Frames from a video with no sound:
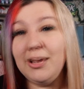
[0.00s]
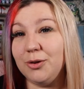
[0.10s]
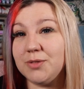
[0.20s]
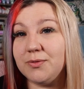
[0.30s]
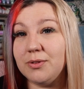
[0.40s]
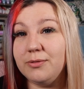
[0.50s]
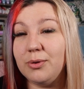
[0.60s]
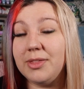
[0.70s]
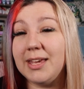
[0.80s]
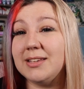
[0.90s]
useful for
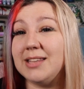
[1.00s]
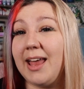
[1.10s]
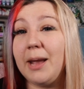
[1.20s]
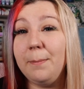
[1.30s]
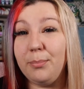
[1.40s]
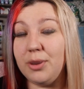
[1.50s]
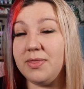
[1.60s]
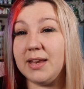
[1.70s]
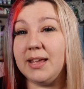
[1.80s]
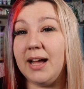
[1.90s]
things like print
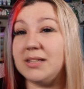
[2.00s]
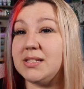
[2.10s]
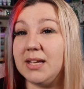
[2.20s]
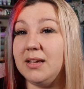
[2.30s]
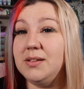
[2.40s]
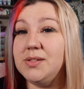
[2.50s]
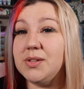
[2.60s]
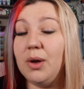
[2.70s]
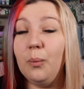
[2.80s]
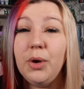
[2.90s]
then cut stickers
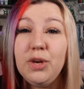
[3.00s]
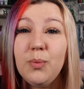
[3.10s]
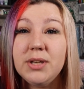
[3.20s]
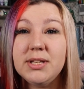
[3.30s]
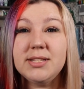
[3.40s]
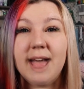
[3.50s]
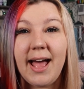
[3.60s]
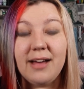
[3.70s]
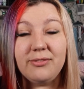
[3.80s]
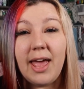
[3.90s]
when you wanted to
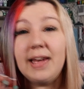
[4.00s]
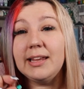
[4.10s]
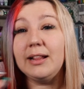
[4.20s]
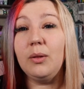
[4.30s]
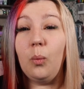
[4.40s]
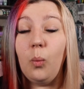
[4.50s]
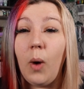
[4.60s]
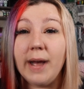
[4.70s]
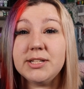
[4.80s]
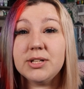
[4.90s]
have a little
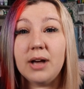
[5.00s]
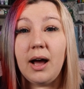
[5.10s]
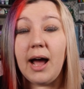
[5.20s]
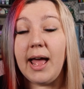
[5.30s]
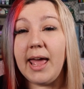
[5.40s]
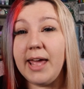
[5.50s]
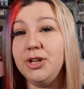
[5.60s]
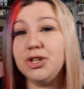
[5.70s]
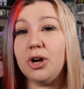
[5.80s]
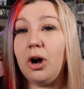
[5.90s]
white
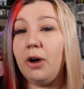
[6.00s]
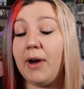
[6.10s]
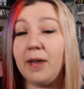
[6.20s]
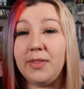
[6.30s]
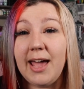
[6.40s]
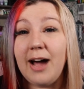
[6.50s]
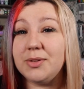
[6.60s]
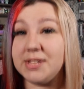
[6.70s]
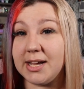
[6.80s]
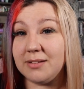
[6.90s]
edge around the
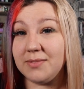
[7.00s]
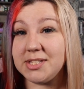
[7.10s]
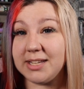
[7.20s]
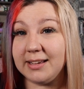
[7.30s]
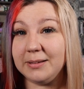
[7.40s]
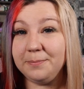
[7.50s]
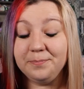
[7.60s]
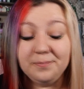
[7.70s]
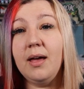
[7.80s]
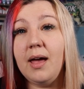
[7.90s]
outside of the sticker.
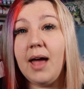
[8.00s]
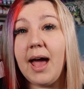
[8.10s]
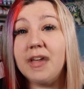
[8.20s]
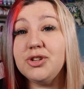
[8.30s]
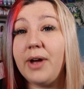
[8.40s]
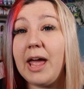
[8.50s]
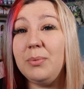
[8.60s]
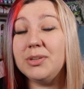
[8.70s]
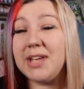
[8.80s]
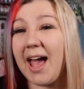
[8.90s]
As you're
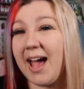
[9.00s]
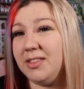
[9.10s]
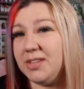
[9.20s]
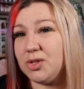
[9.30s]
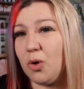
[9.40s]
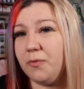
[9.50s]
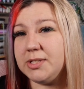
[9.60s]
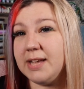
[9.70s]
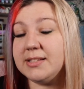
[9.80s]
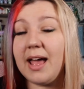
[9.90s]
able to add this
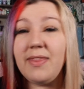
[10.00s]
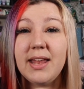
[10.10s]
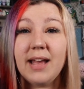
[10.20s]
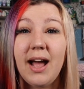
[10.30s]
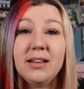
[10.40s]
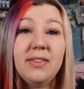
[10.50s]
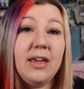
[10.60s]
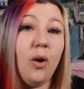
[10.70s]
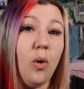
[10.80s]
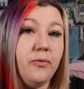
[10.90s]
offset and then cut
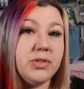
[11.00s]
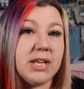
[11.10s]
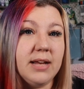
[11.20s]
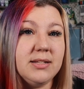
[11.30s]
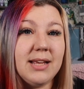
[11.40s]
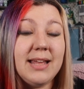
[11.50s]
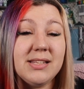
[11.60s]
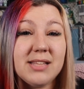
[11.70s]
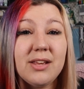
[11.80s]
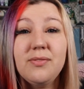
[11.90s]
the offset
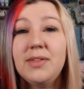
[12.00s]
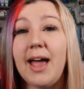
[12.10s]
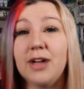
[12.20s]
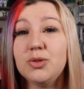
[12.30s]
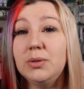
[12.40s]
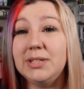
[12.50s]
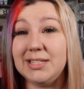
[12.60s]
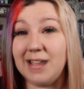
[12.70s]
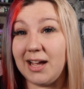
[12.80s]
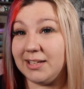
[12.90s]
instead of the actual
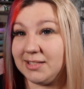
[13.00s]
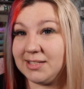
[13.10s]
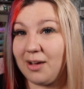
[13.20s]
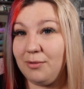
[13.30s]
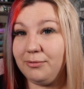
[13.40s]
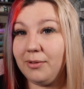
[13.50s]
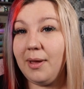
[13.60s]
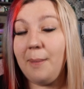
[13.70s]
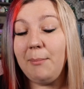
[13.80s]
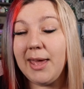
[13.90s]
design itself,
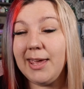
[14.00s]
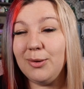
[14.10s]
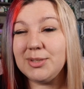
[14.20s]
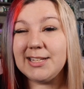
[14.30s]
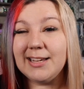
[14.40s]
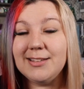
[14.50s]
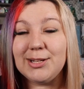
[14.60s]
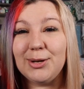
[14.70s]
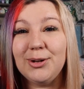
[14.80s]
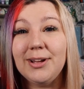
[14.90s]
making your stickers
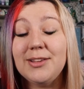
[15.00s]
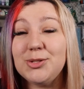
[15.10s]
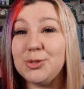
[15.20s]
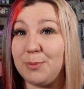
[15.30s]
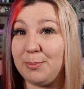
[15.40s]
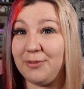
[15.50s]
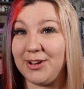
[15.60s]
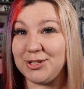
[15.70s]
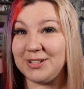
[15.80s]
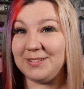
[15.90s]
look super
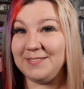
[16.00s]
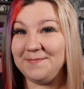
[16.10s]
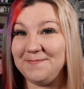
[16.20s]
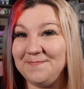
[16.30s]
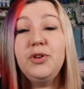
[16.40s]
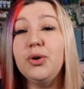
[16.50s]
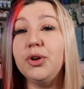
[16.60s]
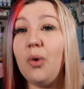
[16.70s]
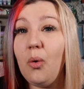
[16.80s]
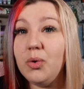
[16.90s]
professional. You
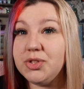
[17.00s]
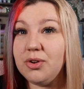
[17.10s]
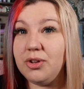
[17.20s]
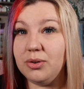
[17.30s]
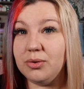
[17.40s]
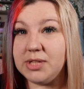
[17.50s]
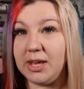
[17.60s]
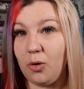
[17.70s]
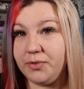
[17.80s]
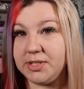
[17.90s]
can also use the
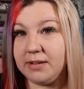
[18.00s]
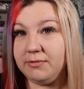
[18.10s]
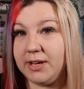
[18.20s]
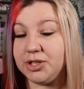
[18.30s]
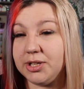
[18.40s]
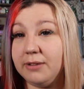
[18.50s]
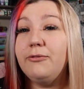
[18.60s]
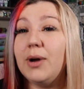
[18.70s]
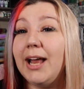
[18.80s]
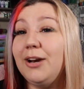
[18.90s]
offset feature
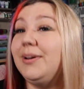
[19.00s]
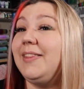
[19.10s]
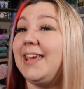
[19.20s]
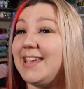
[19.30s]
for coloring the